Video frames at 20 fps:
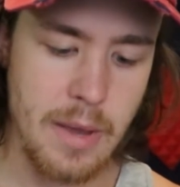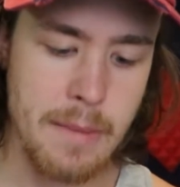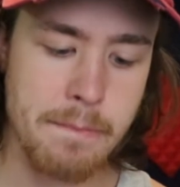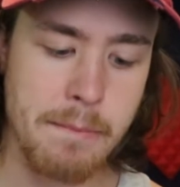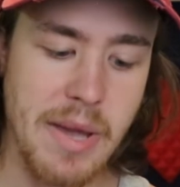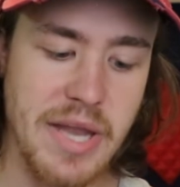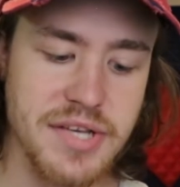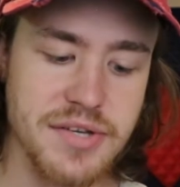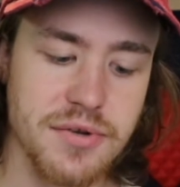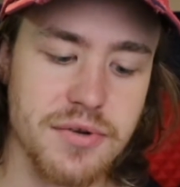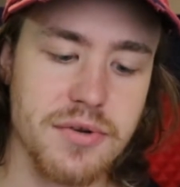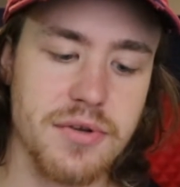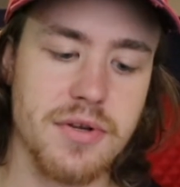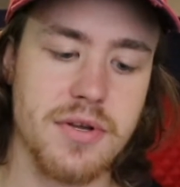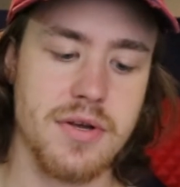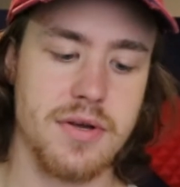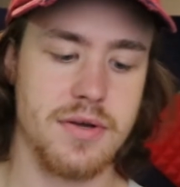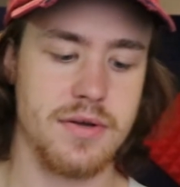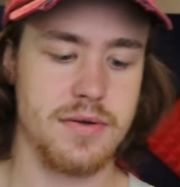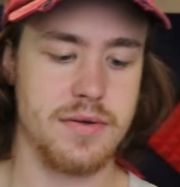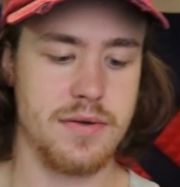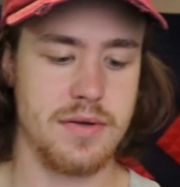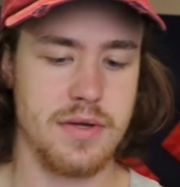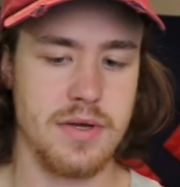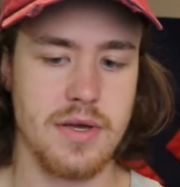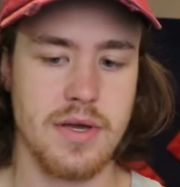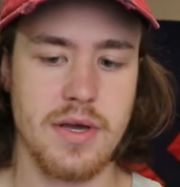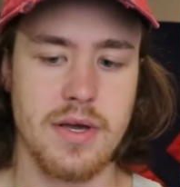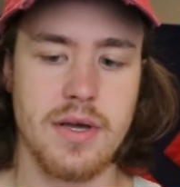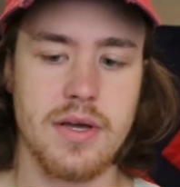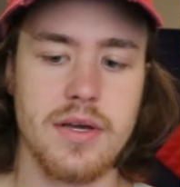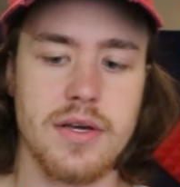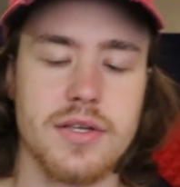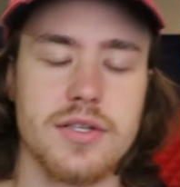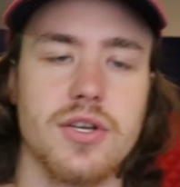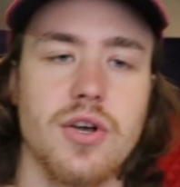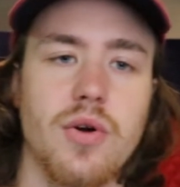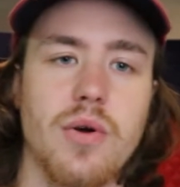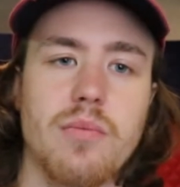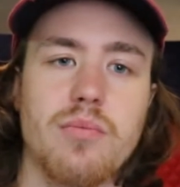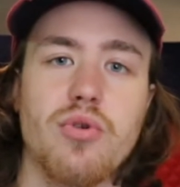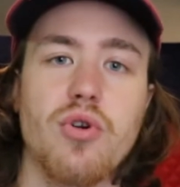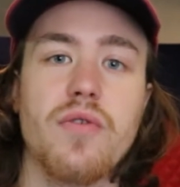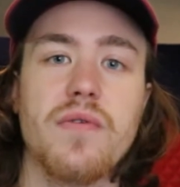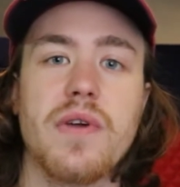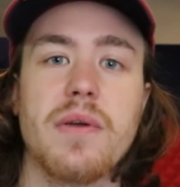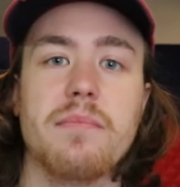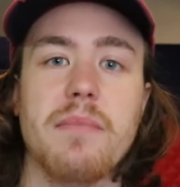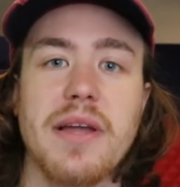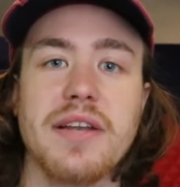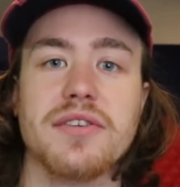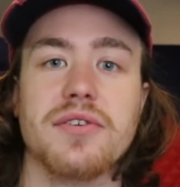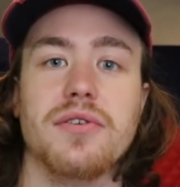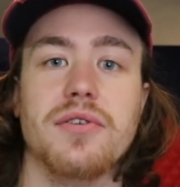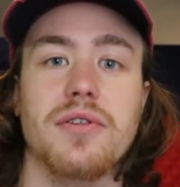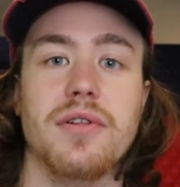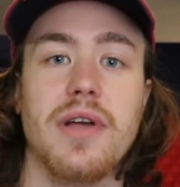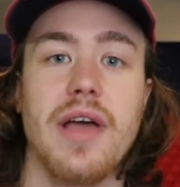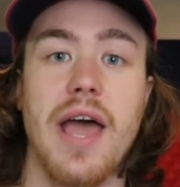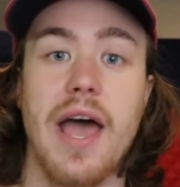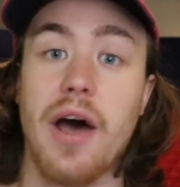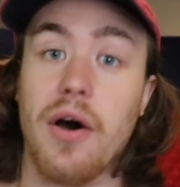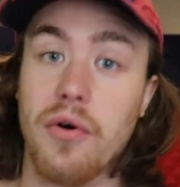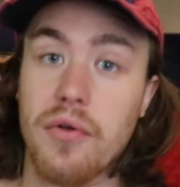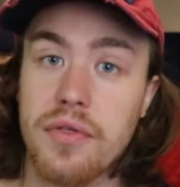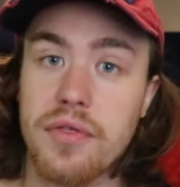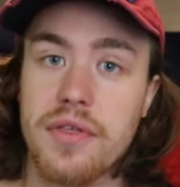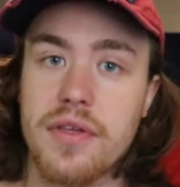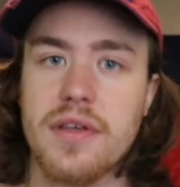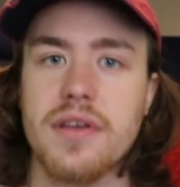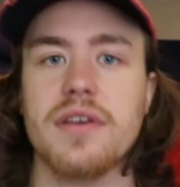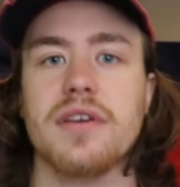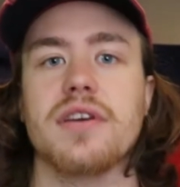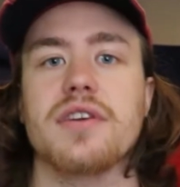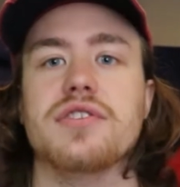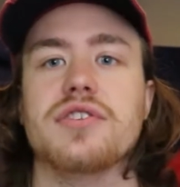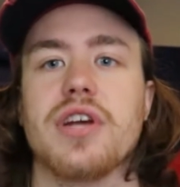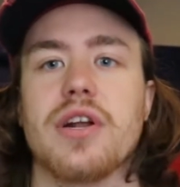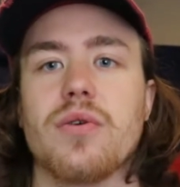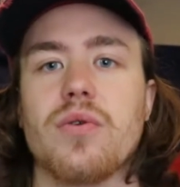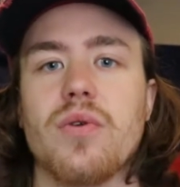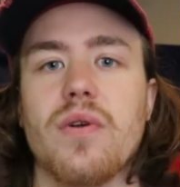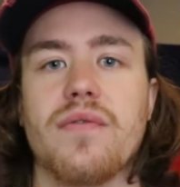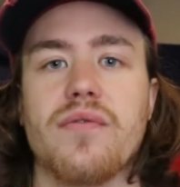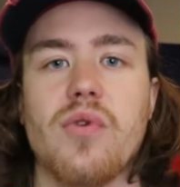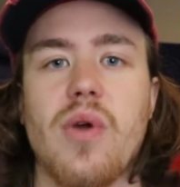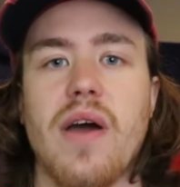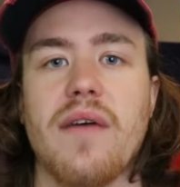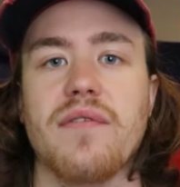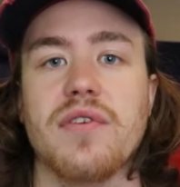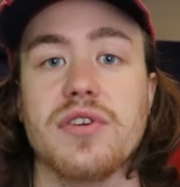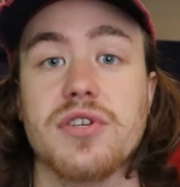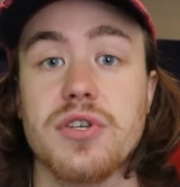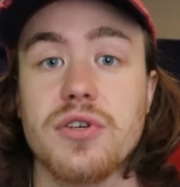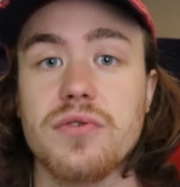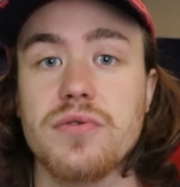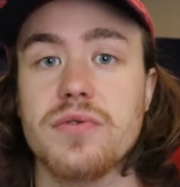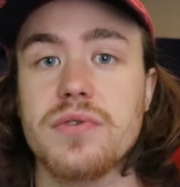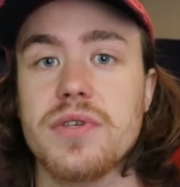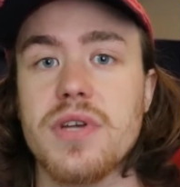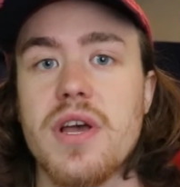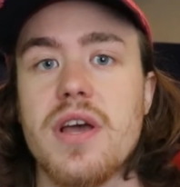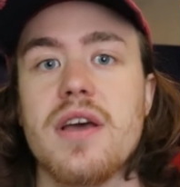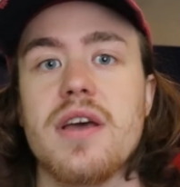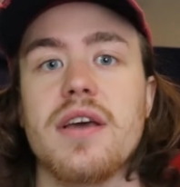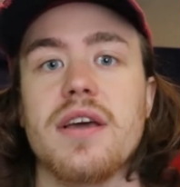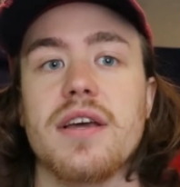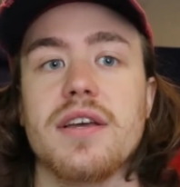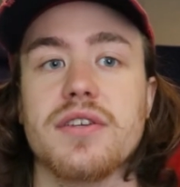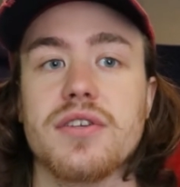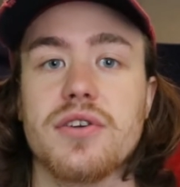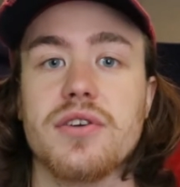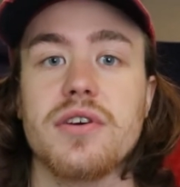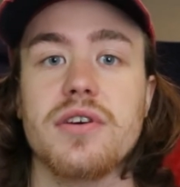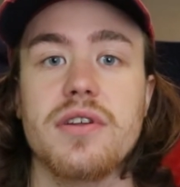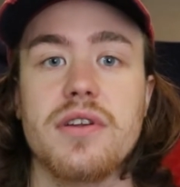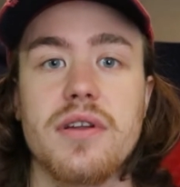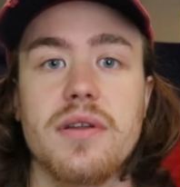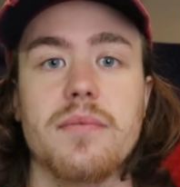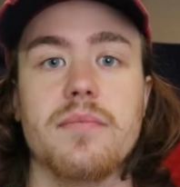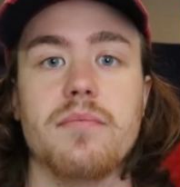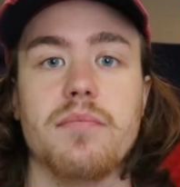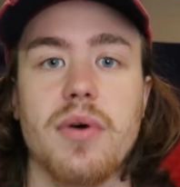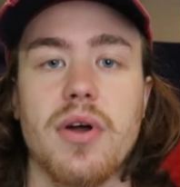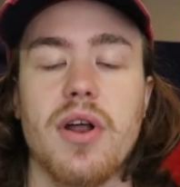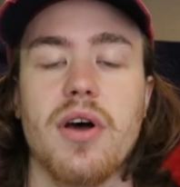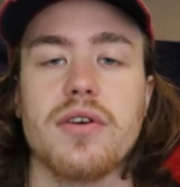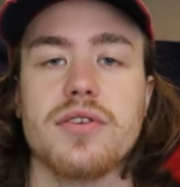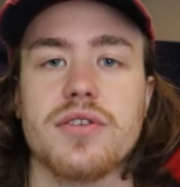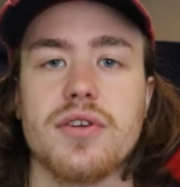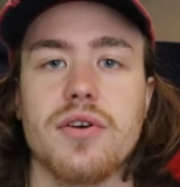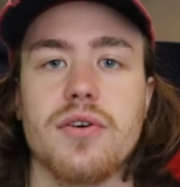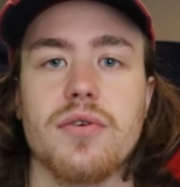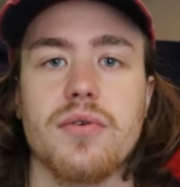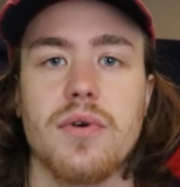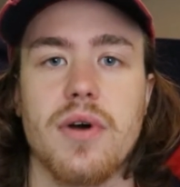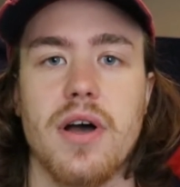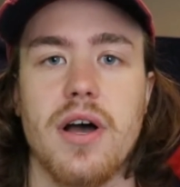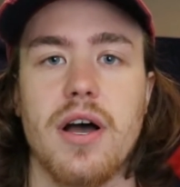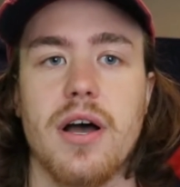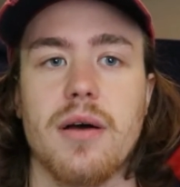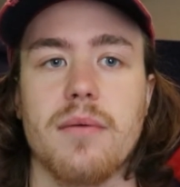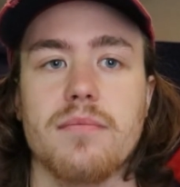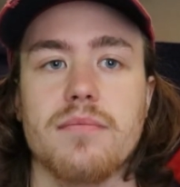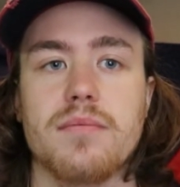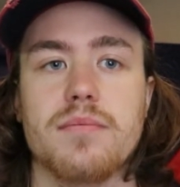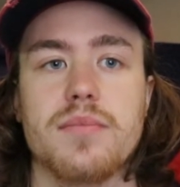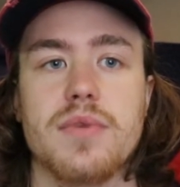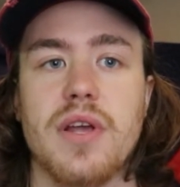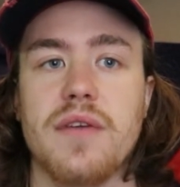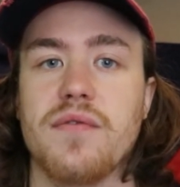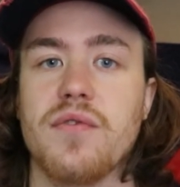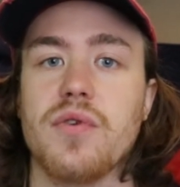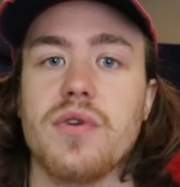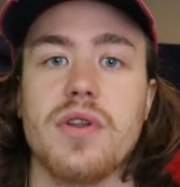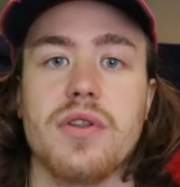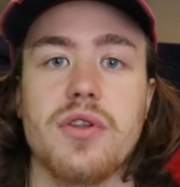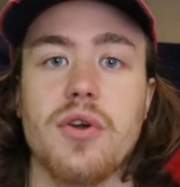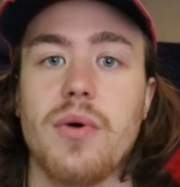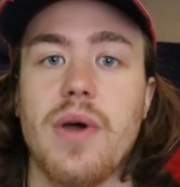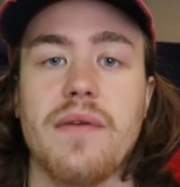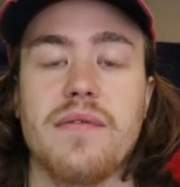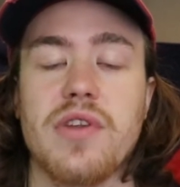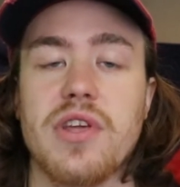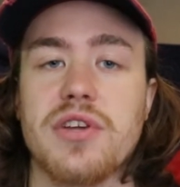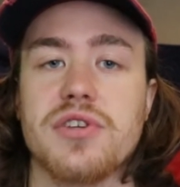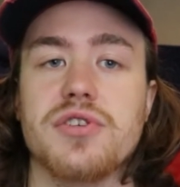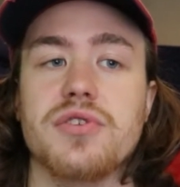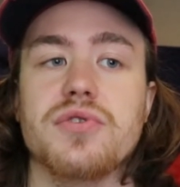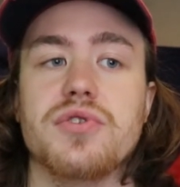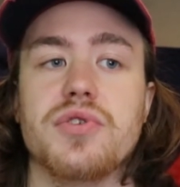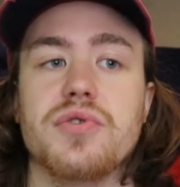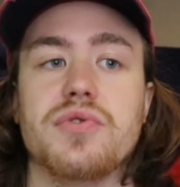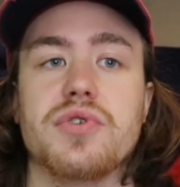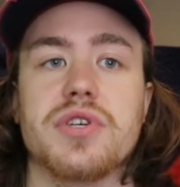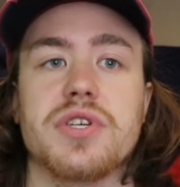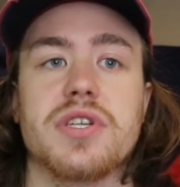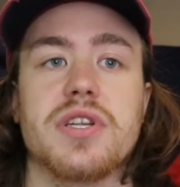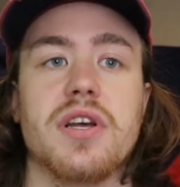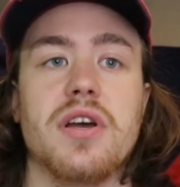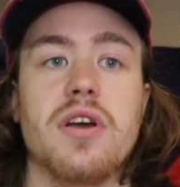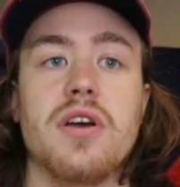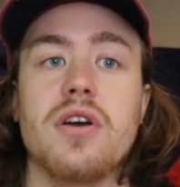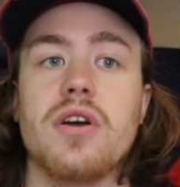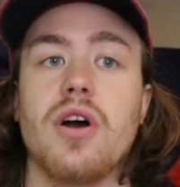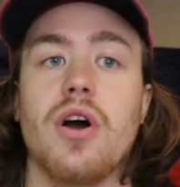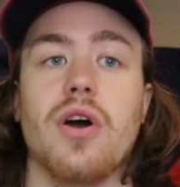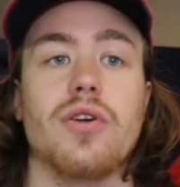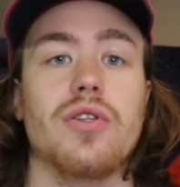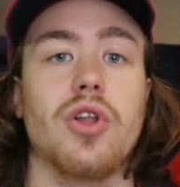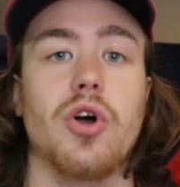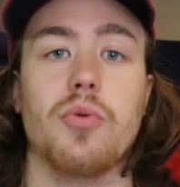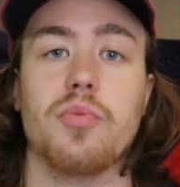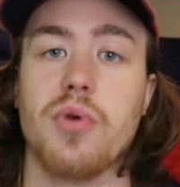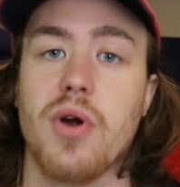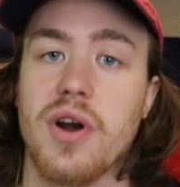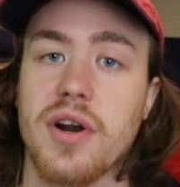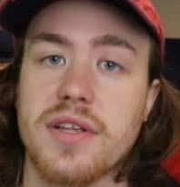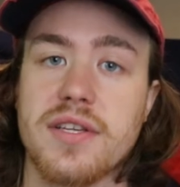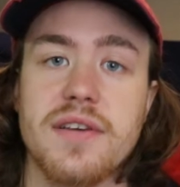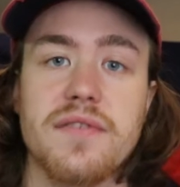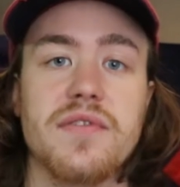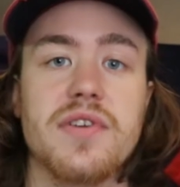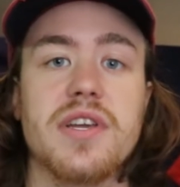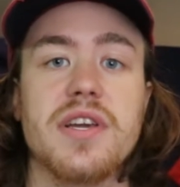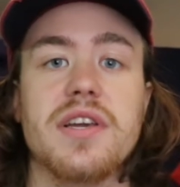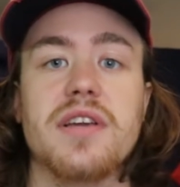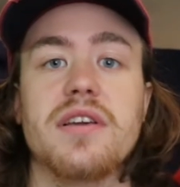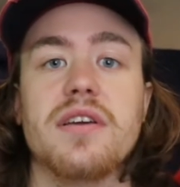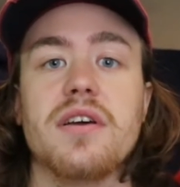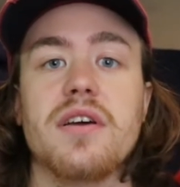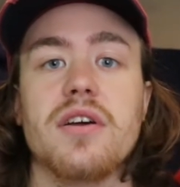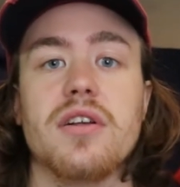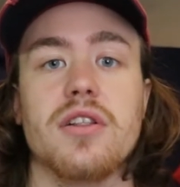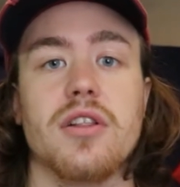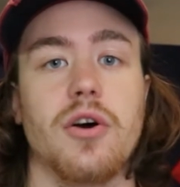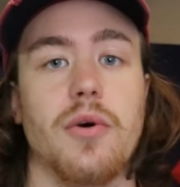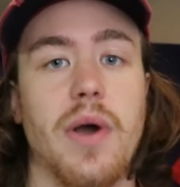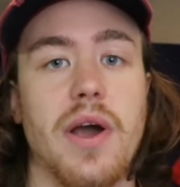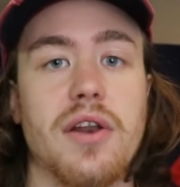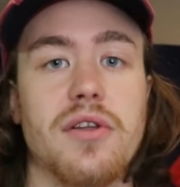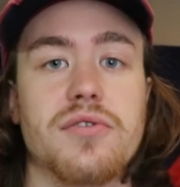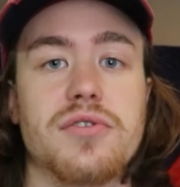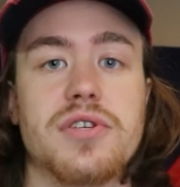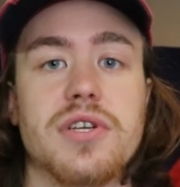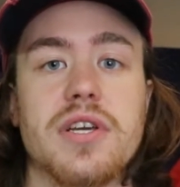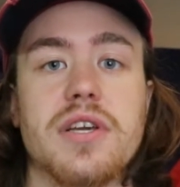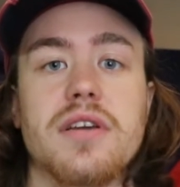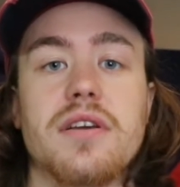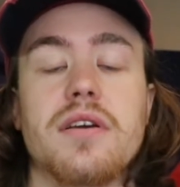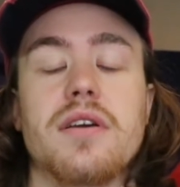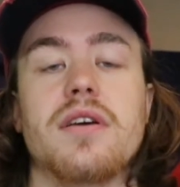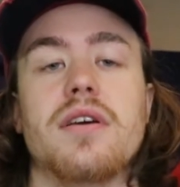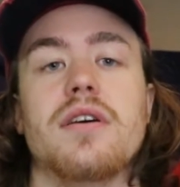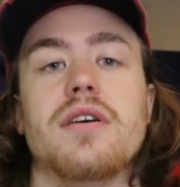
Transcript: Mental. So improving mental health in general, if you have issues, is good. But also, if you don't have any issues, you just are low productivity, low energy.